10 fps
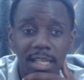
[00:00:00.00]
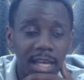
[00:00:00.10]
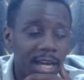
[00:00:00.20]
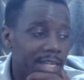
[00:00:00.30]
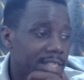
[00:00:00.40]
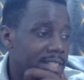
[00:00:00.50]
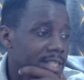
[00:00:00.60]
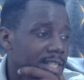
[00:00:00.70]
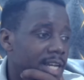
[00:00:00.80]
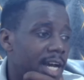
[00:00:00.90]
And
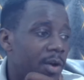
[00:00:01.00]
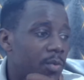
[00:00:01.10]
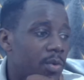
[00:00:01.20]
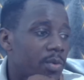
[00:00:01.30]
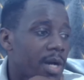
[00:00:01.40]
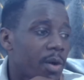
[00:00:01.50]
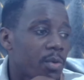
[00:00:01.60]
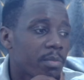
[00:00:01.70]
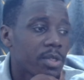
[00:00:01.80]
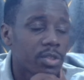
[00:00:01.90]
I will, I
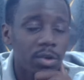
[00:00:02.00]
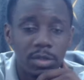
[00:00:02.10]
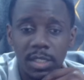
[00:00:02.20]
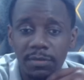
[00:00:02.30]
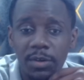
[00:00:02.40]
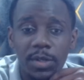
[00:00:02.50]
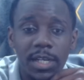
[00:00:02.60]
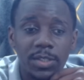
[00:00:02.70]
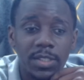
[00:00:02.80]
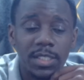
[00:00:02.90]
will be shocked if Arroyo
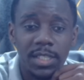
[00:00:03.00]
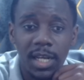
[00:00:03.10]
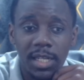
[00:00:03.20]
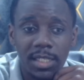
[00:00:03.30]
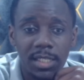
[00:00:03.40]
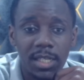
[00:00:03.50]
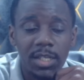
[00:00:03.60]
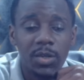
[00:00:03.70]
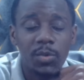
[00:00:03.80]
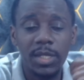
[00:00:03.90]
doesn't start
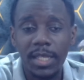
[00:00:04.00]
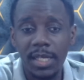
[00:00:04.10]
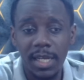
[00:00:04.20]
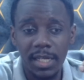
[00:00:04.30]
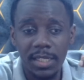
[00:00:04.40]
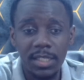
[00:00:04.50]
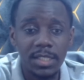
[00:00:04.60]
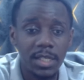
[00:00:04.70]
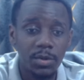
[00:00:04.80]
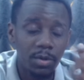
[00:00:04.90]
when England is
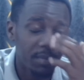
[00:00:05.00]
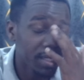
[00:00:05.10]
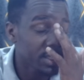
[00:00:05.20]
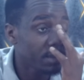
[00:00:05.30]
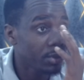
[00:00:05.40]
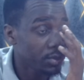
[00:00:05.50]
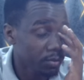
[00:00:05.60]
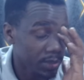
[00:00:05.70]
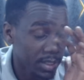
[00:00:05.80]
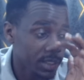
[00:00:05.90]
taking on Belgium on
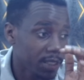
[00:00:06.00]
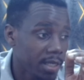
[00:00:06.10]
Tuesday.